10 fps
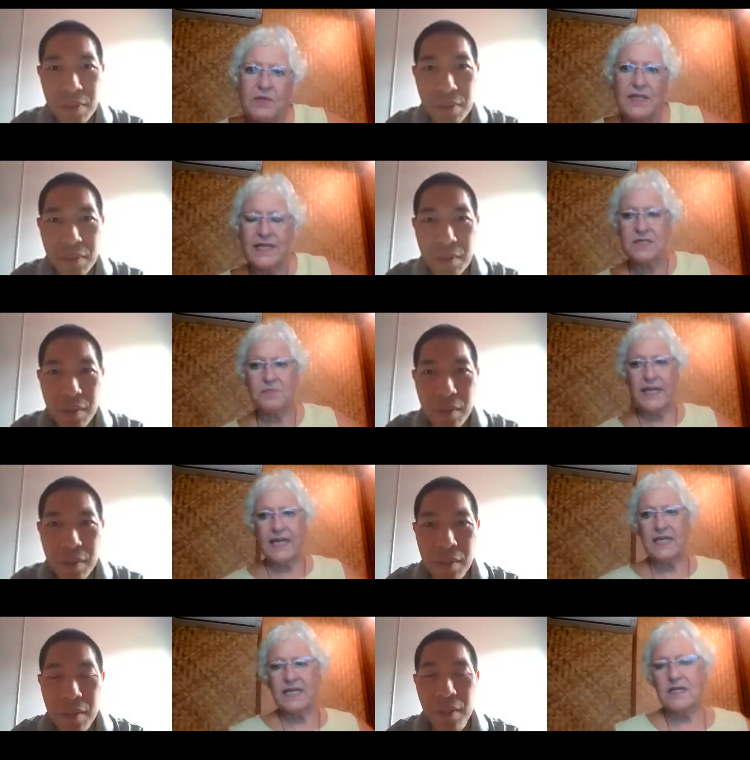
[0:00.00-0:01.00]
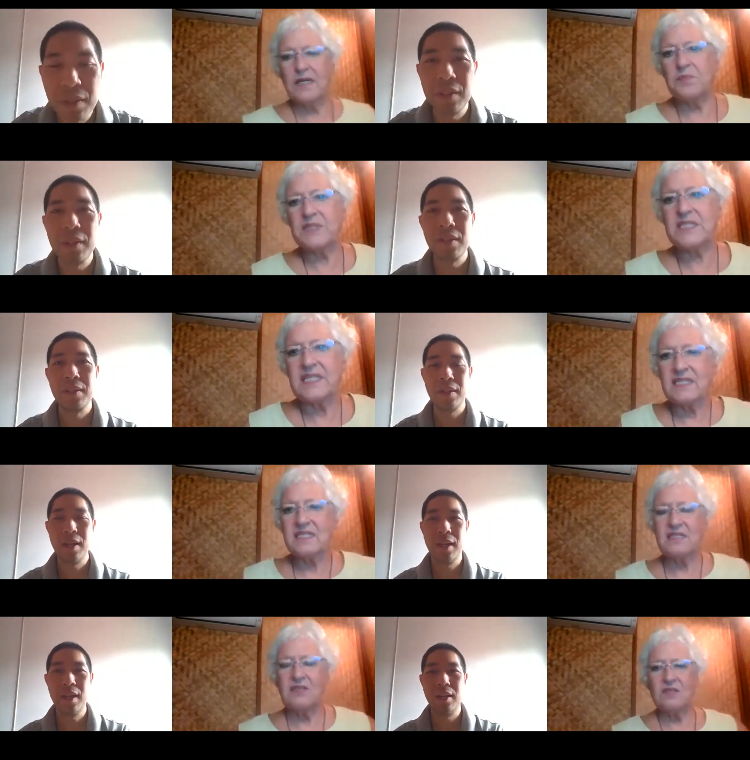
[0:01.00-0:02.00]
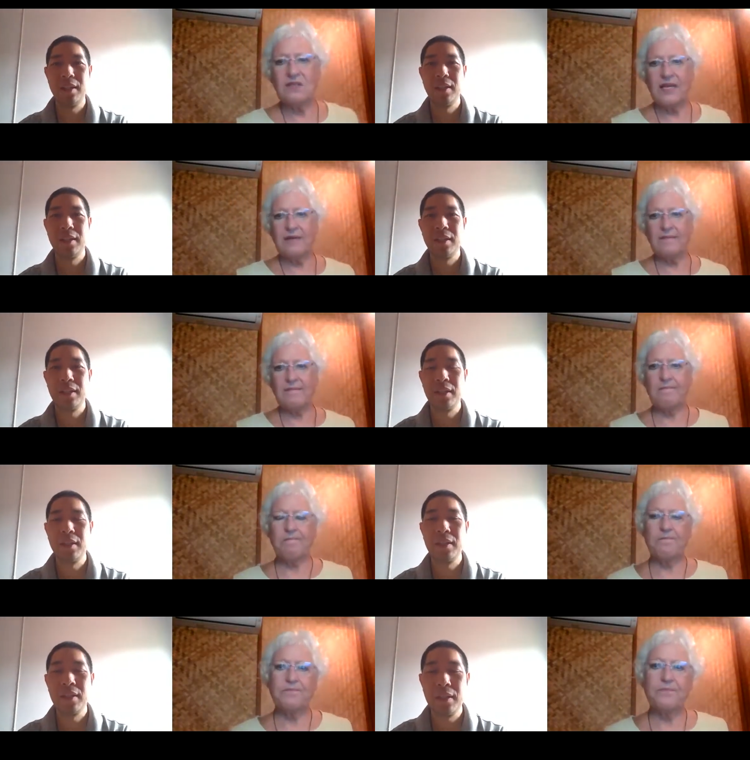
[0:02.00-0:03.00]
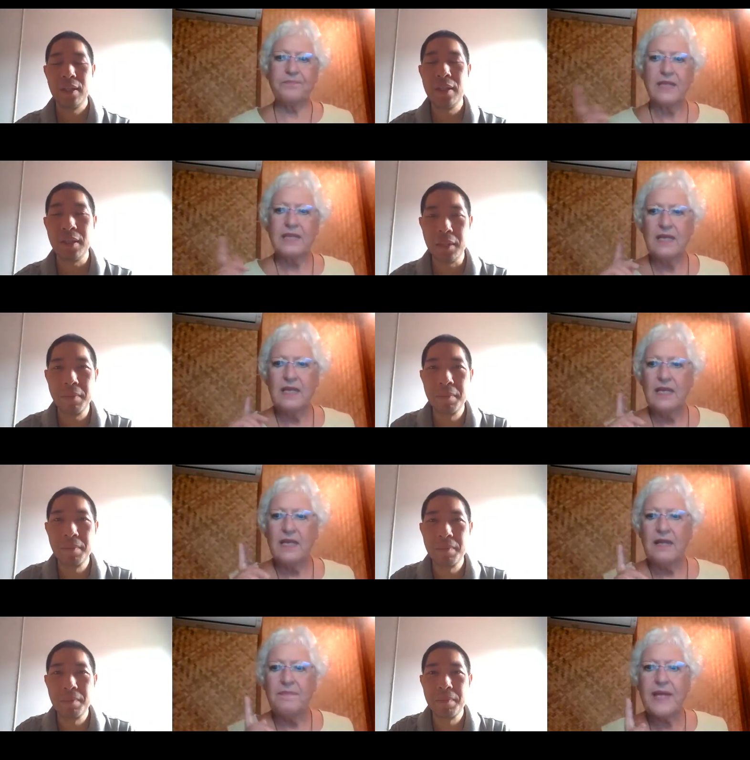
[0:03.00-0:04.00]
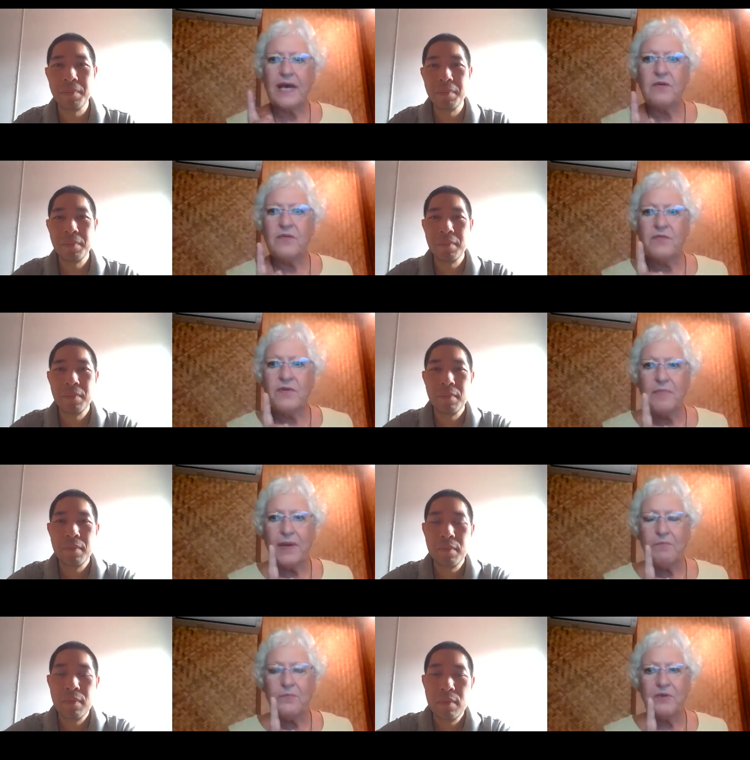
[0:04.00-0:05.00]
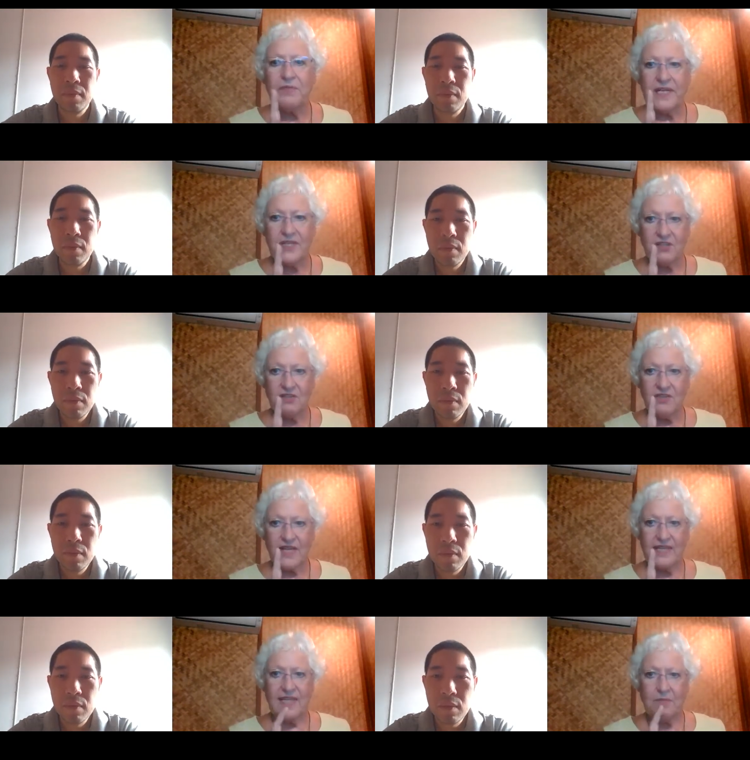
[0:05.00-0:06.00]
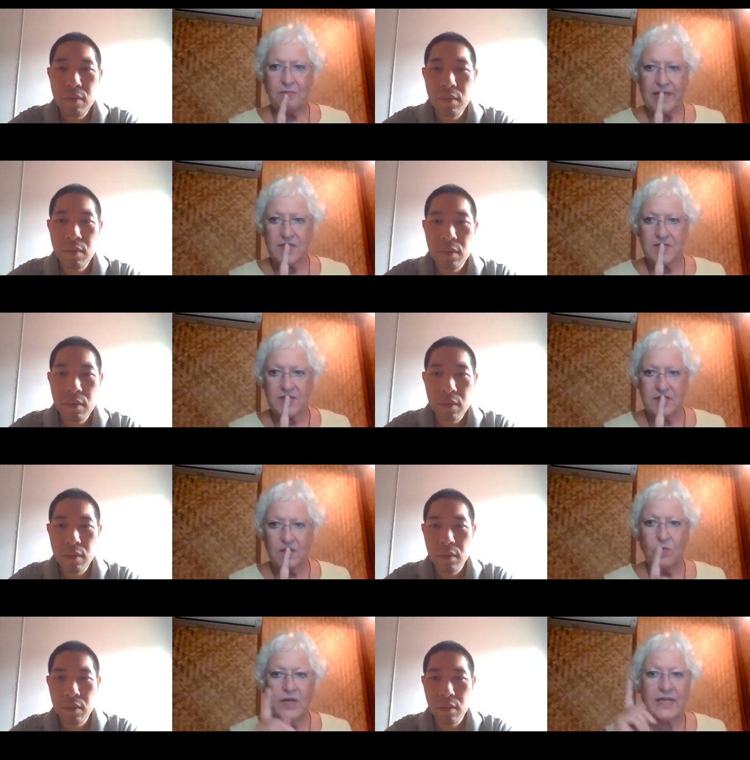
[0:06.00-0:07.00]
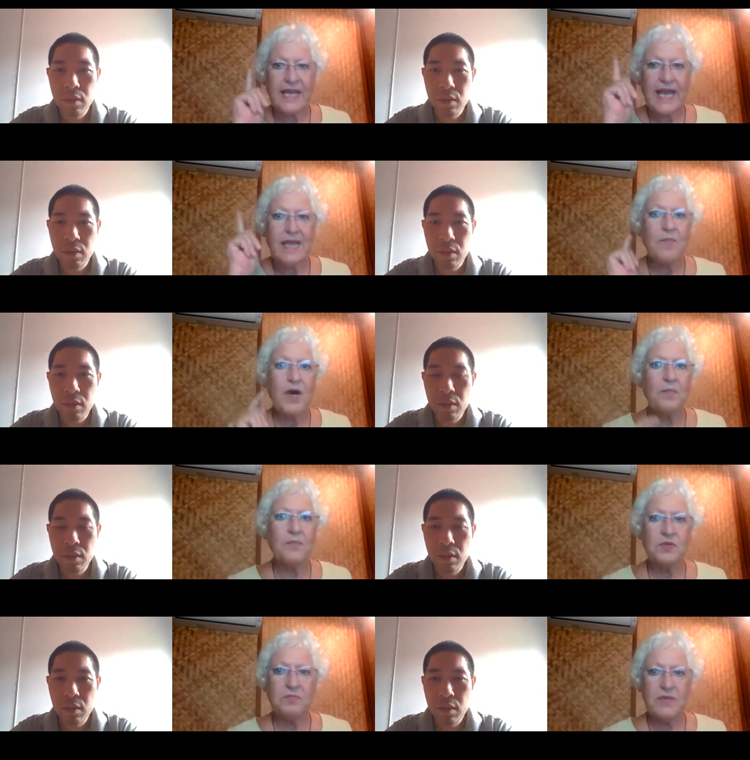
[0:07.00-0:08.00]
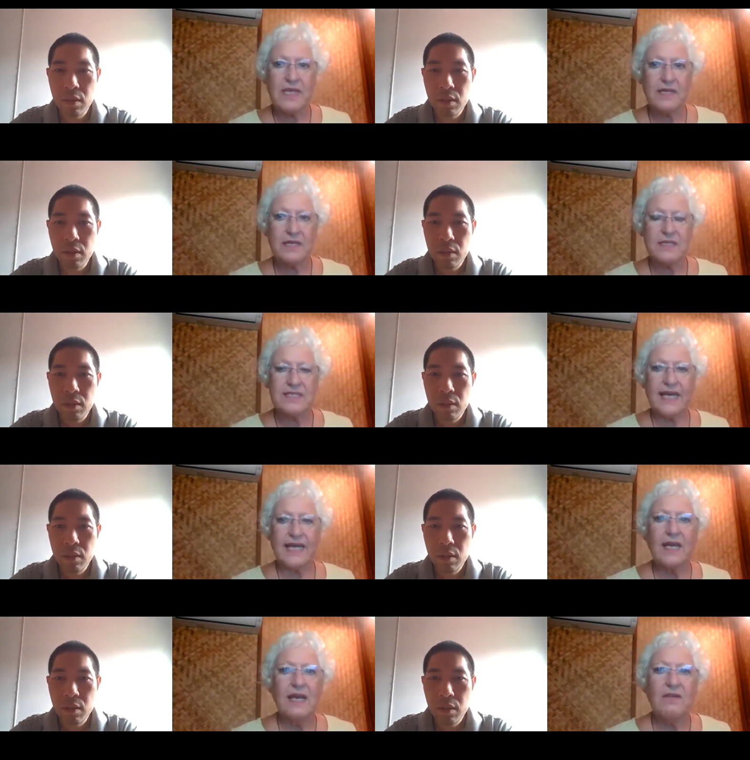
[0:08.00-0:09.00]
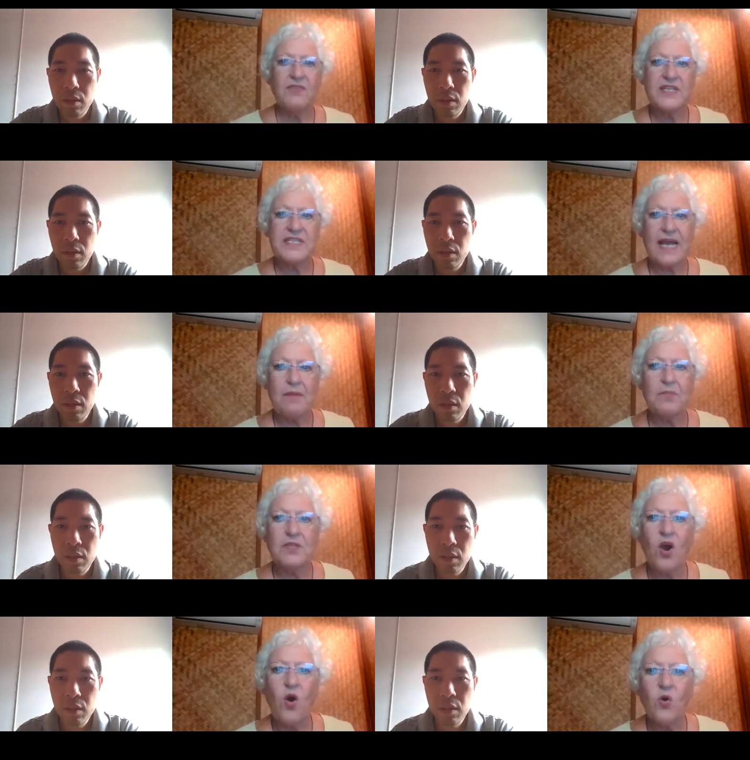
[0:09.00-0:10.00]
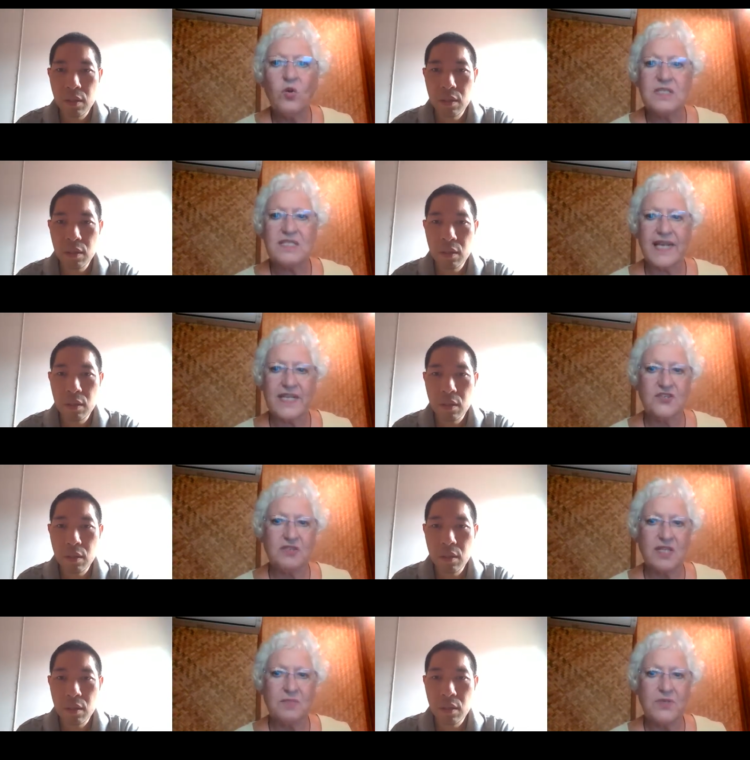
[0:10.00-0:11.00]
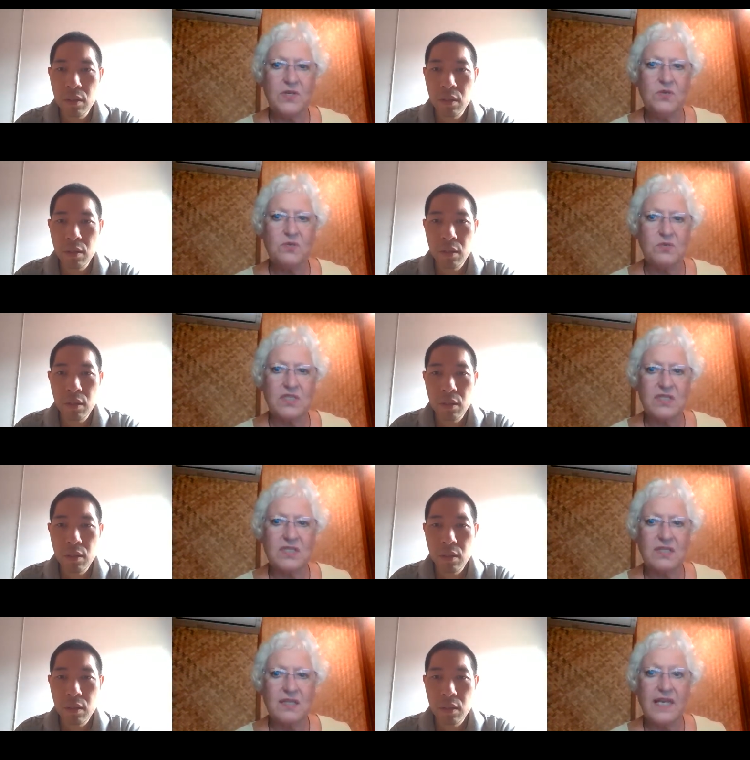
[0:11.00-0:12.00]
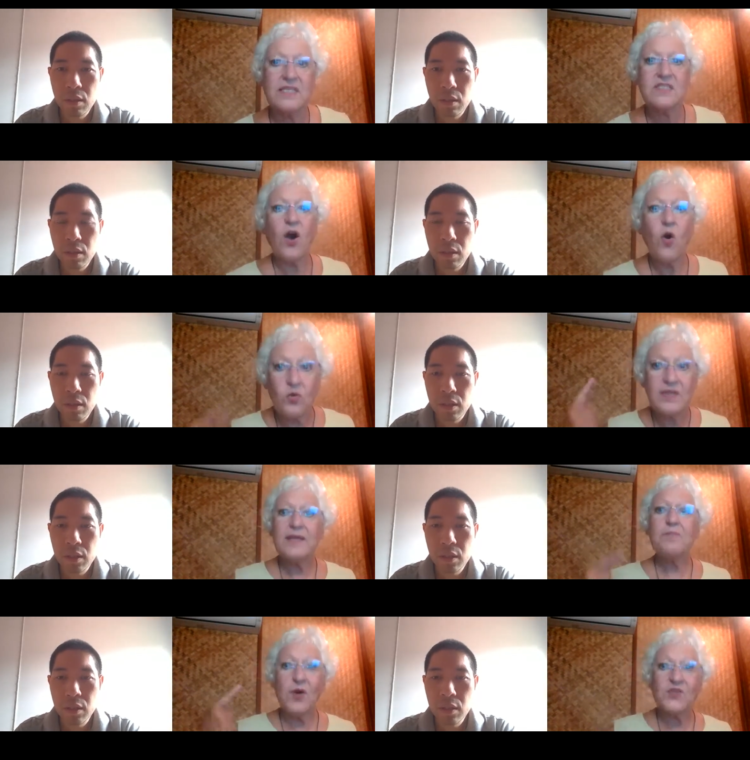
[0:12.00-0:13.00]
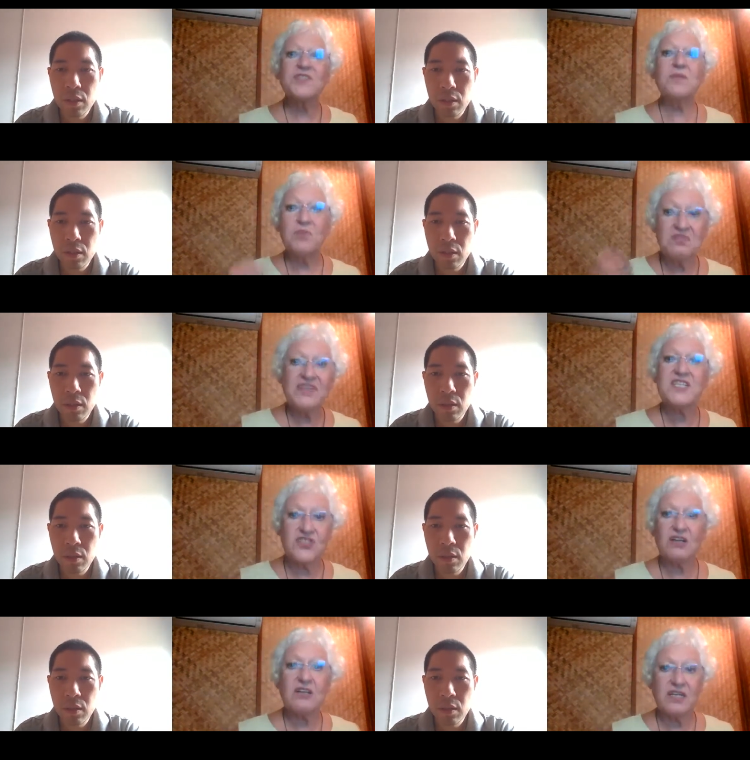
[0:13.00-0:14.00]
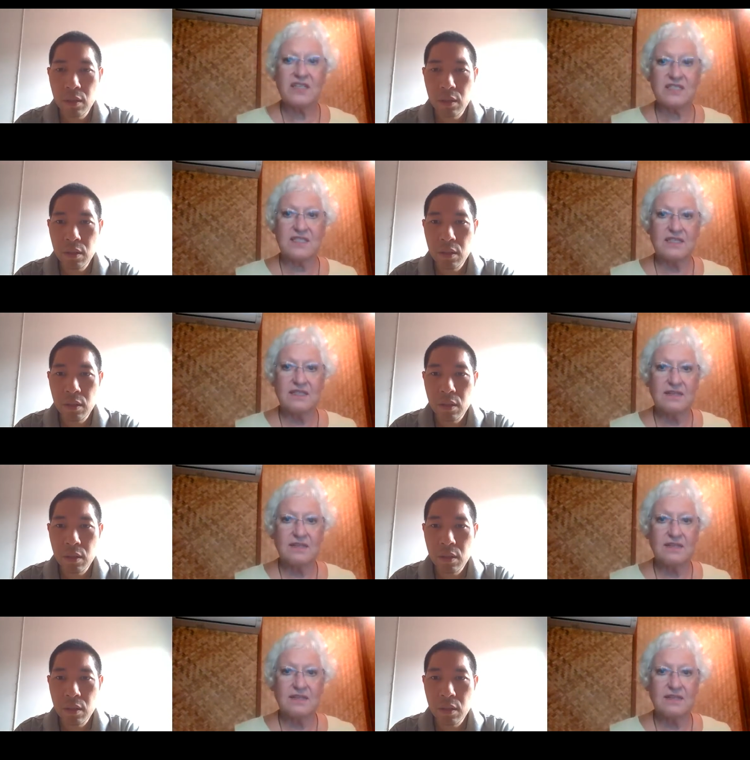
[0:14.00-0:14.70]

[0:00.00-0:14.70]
Speaker 1: I will explain a couple things to you now. Uh-huh. Now, remember when you look at that picture, what came up to me is like, for example, the whole sexual abuse is only possible with chakras.